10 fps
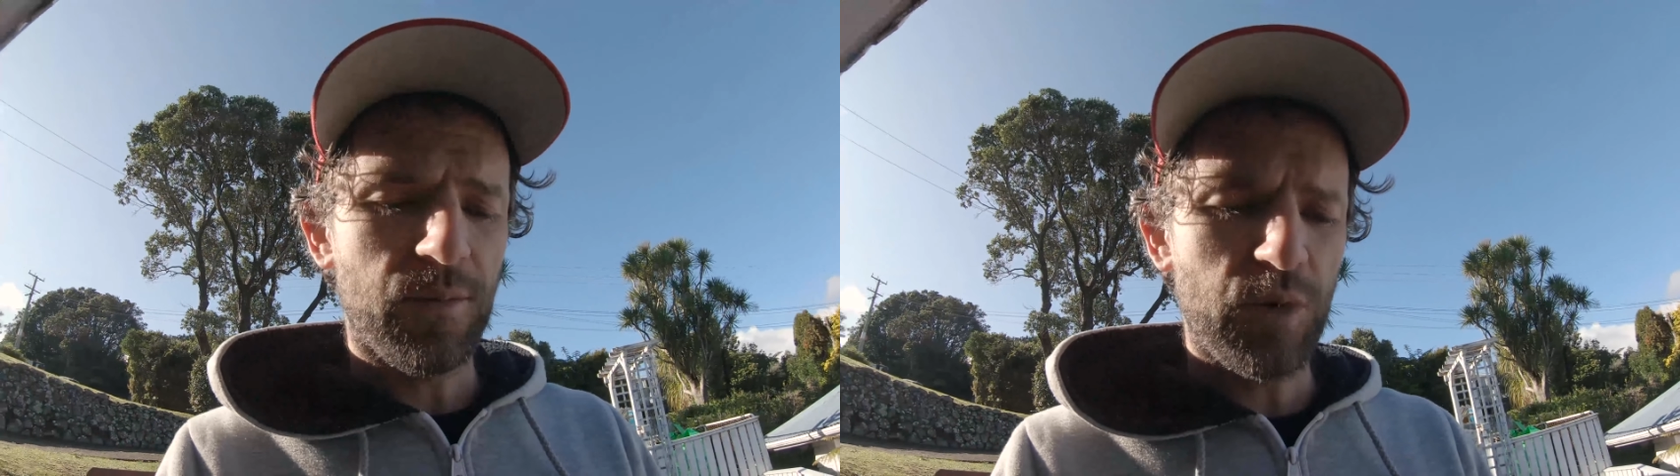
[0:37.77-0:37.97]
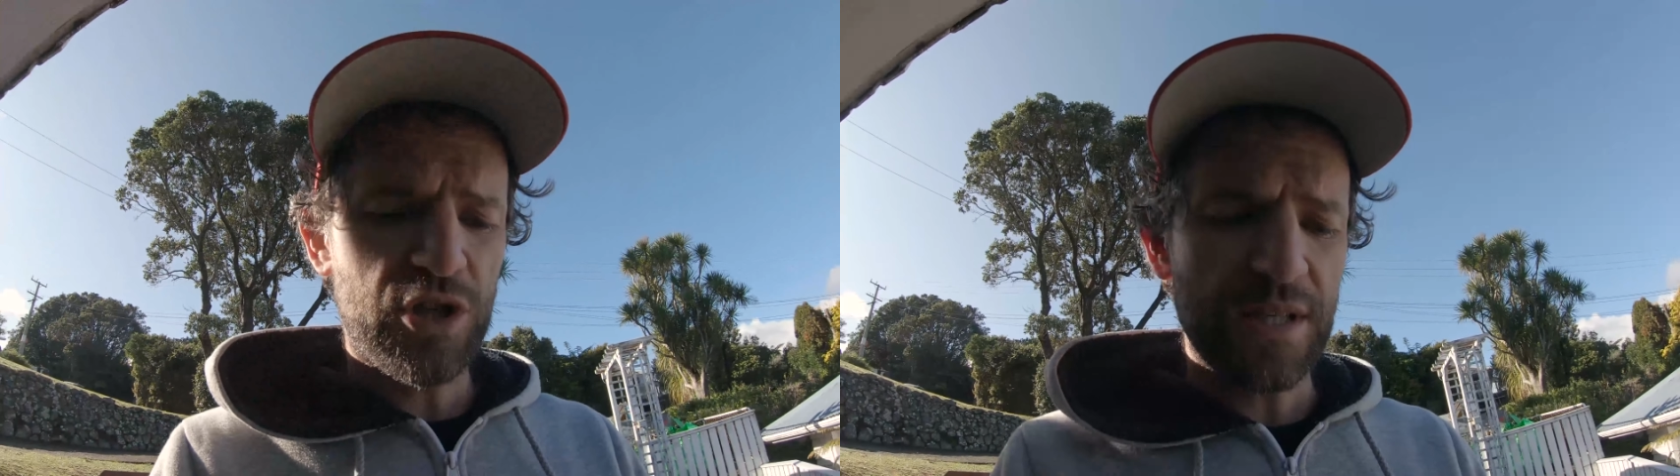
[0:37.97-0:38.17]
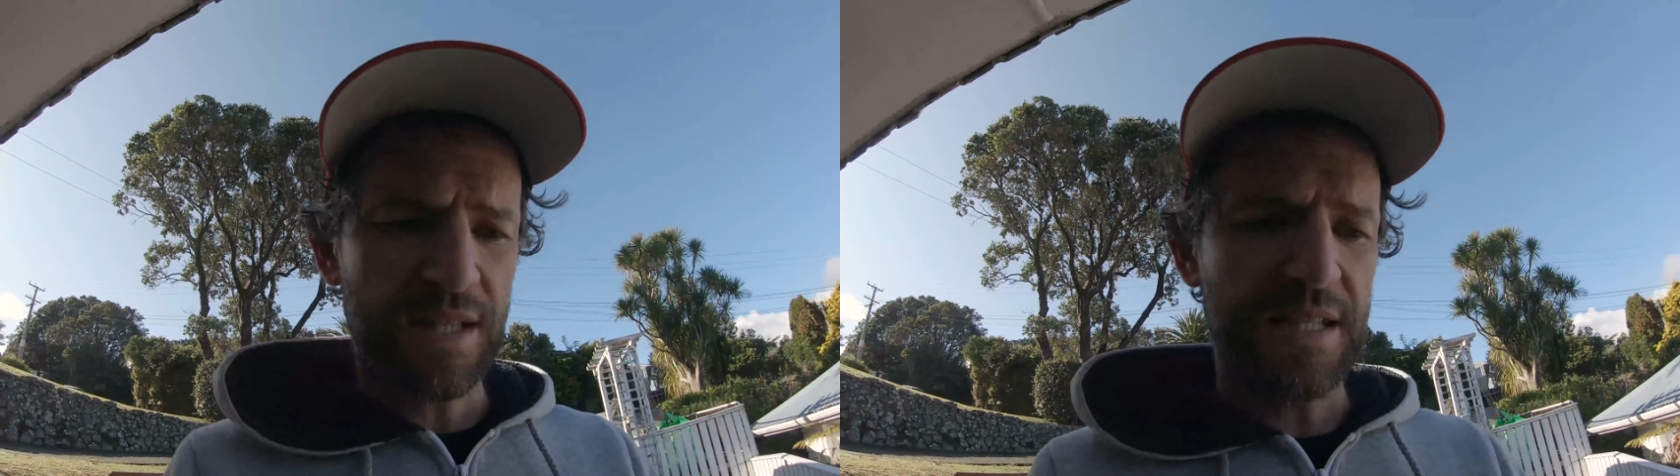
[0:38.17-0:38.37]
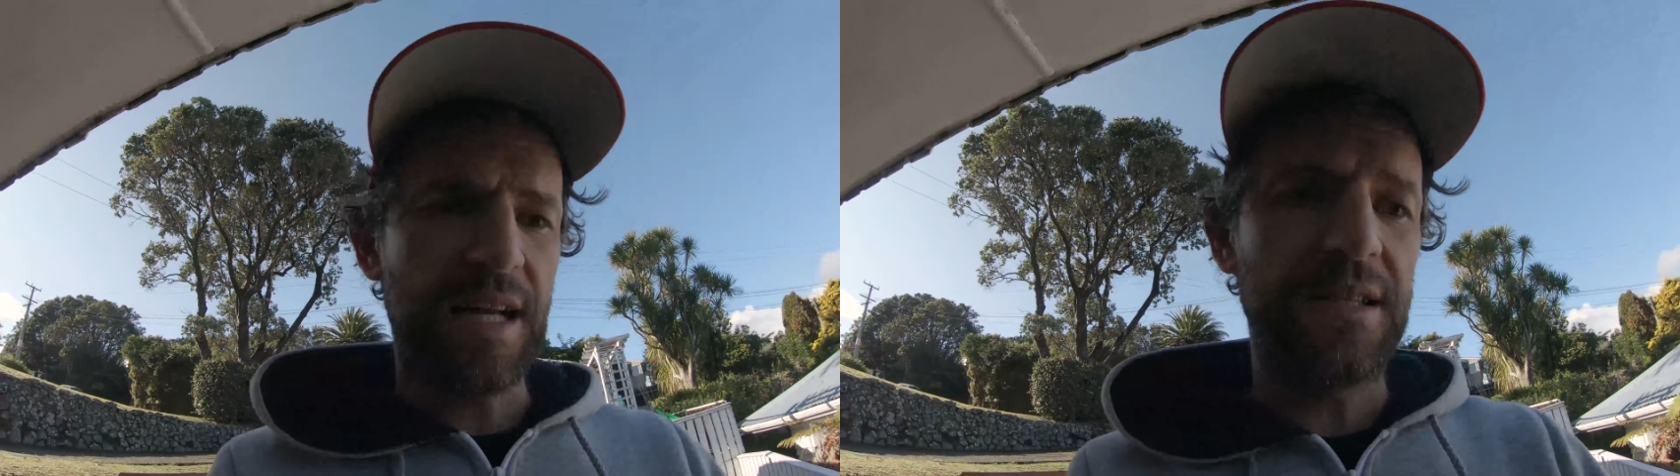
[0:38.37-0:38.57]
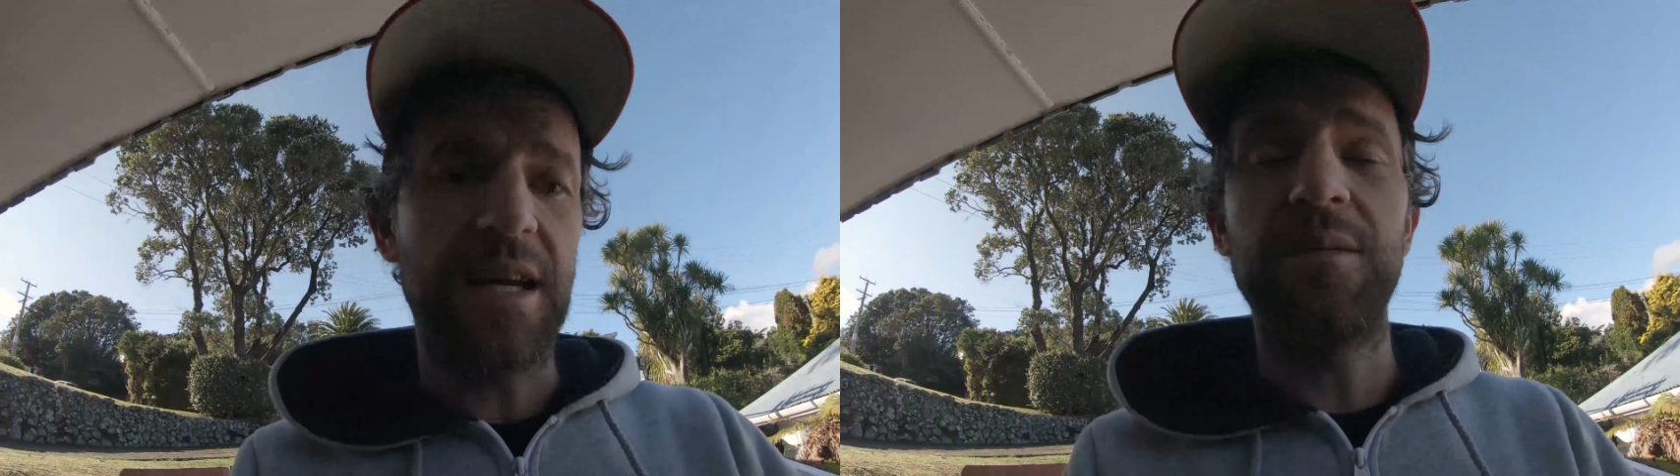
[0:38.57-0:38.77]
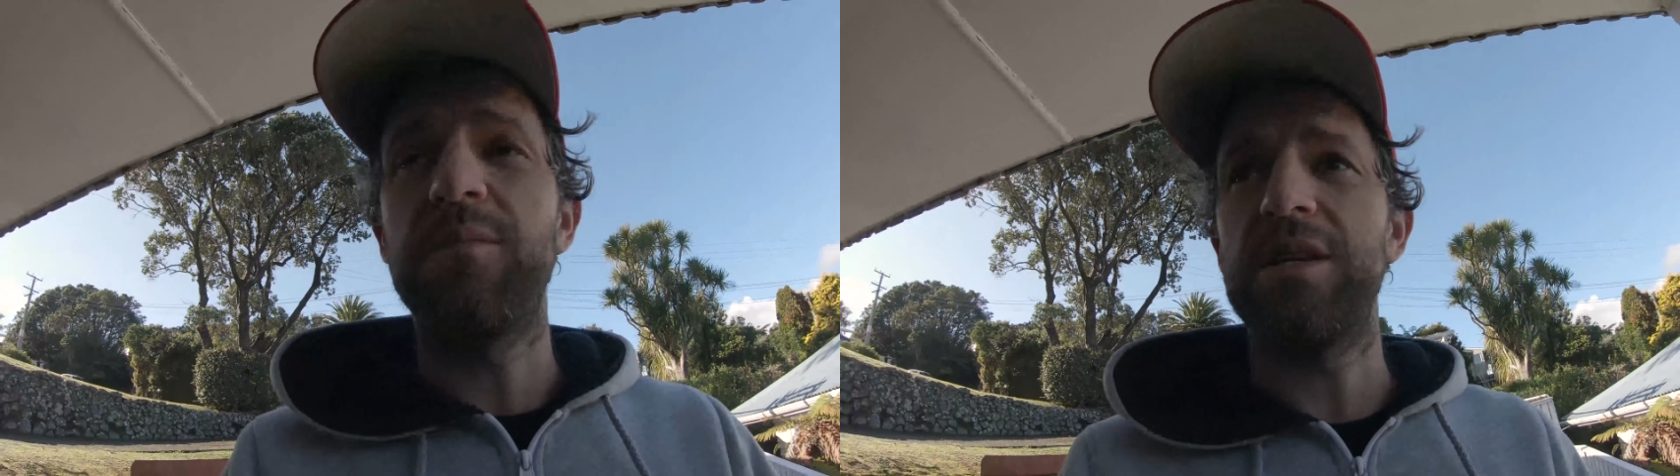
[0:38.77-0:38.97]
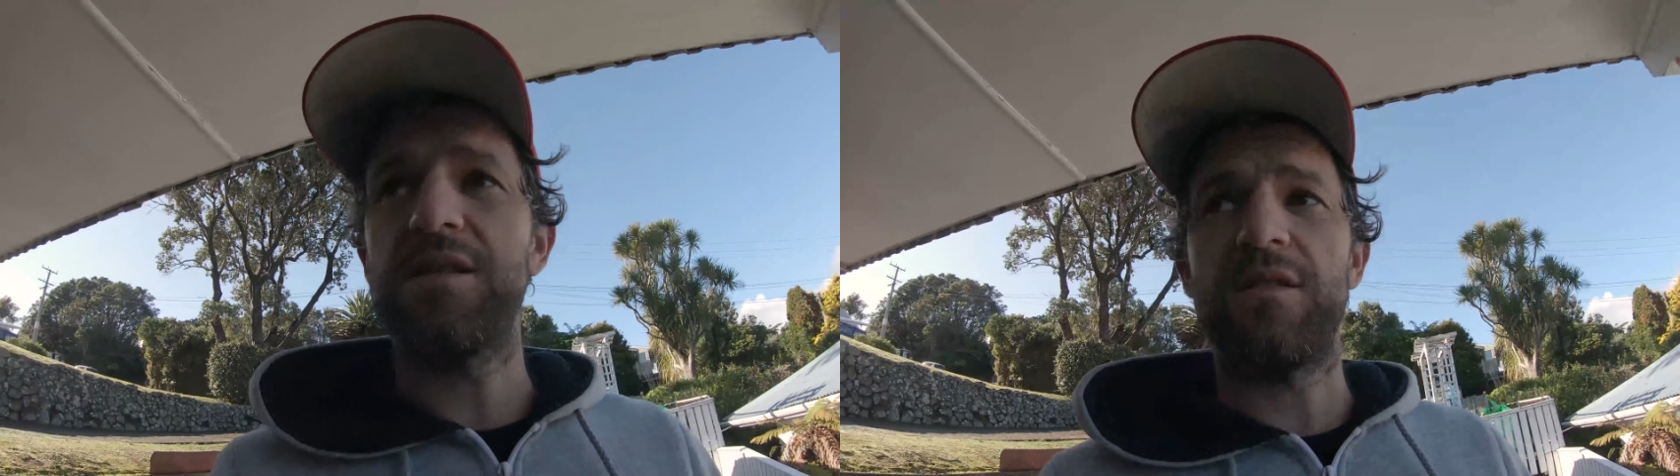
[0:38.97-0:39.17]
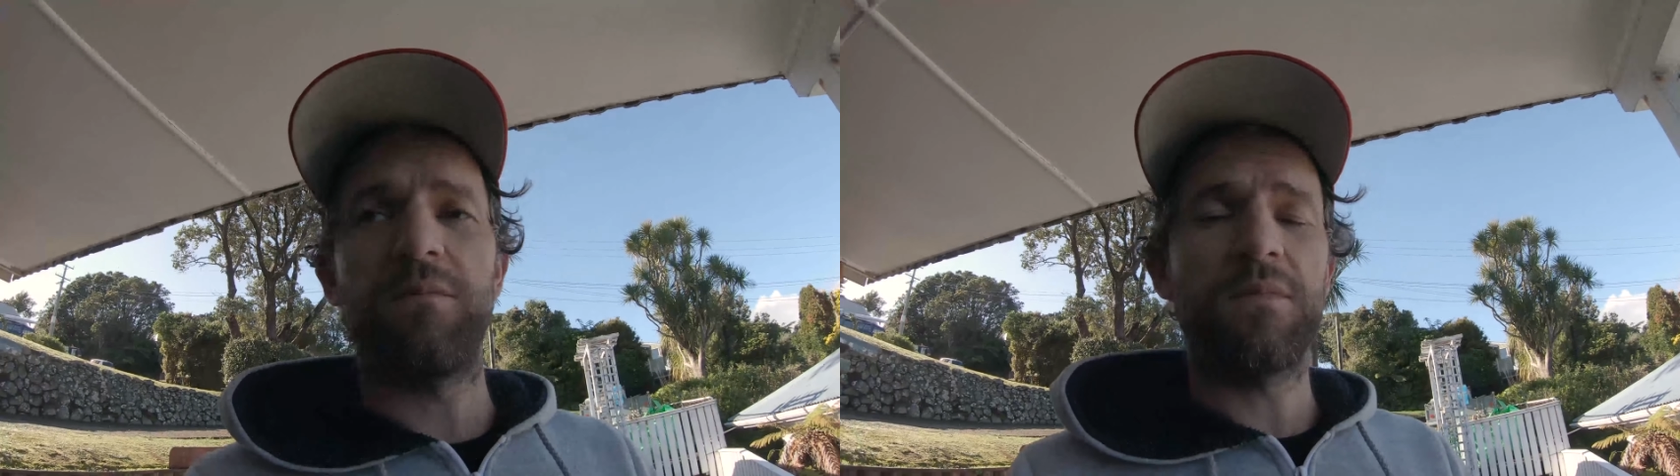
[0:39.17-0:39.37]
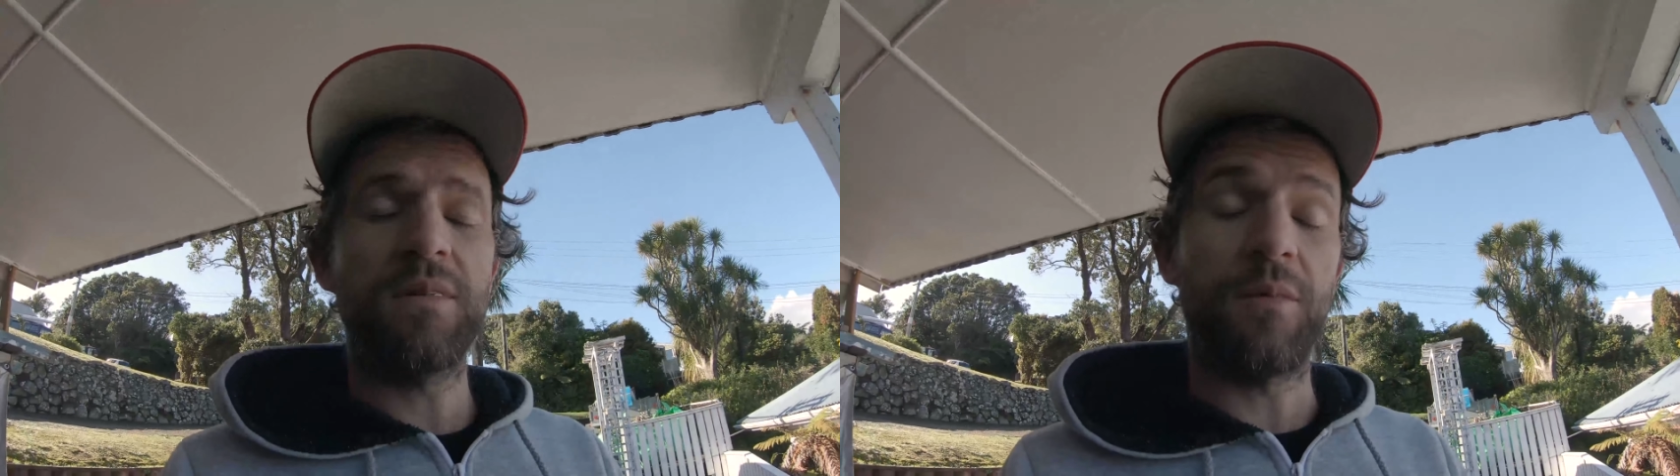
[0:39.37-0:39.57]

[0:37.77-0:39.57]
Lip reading: which isn't done yet, but as I'm